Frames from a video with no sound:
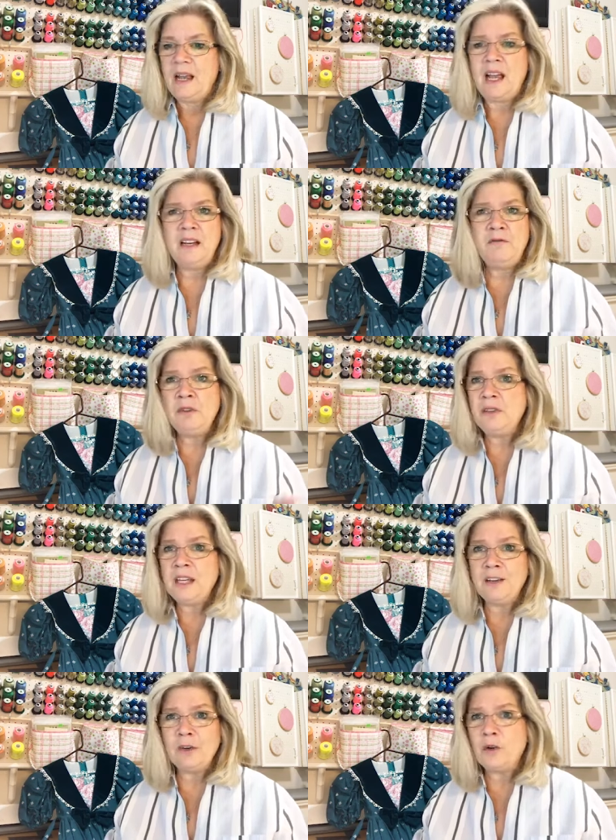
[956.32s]
And if you
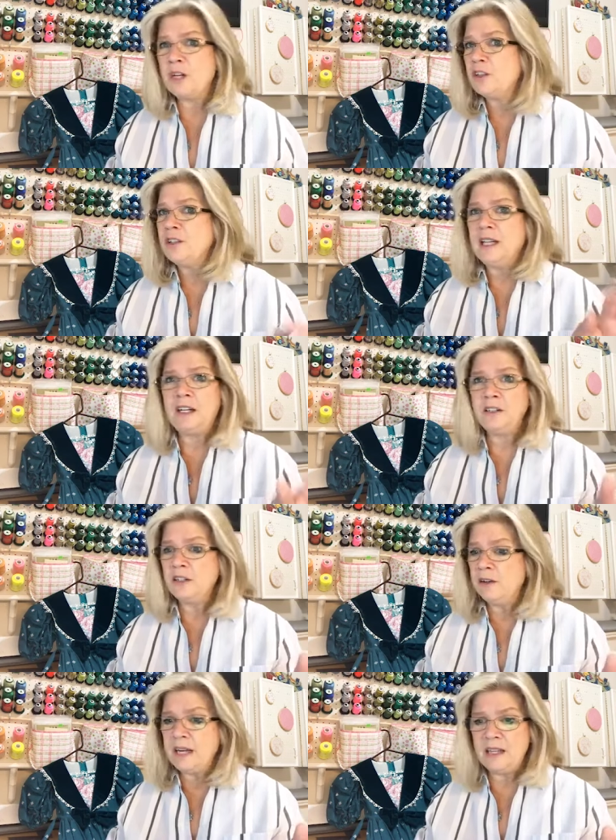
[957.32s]
think of a question later,
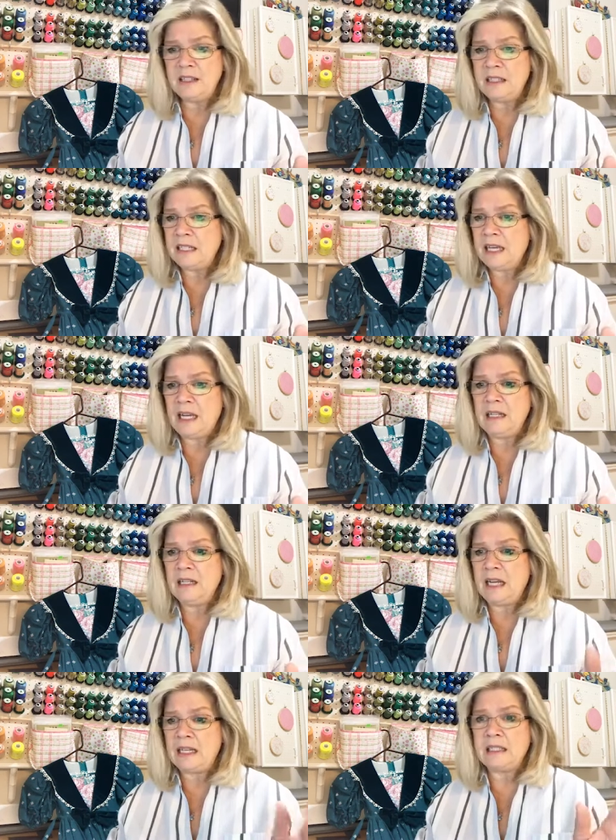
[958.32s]
don't hesitate,
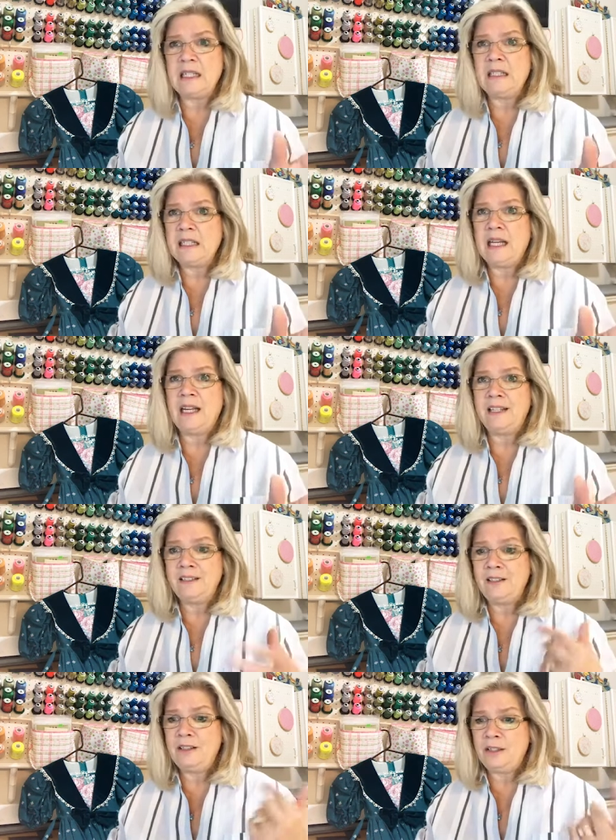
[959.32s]
as I said,
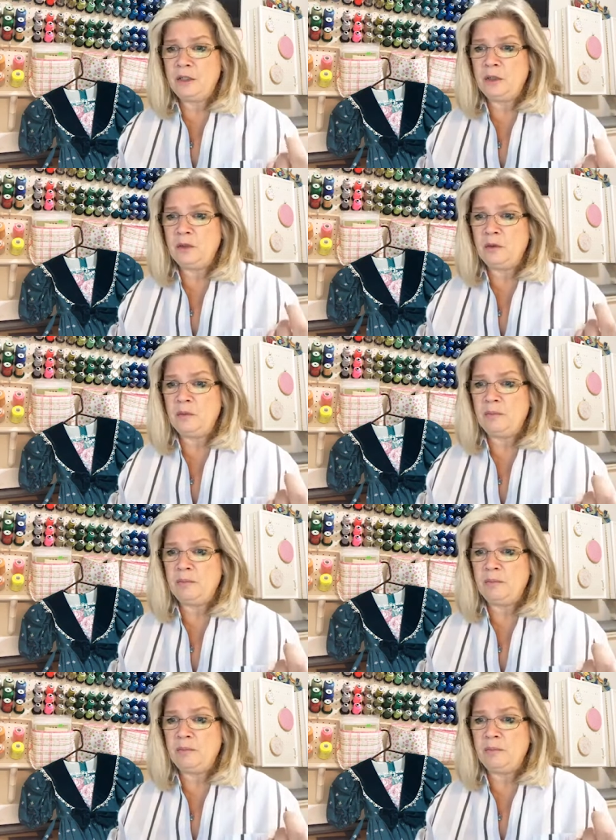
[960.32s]
to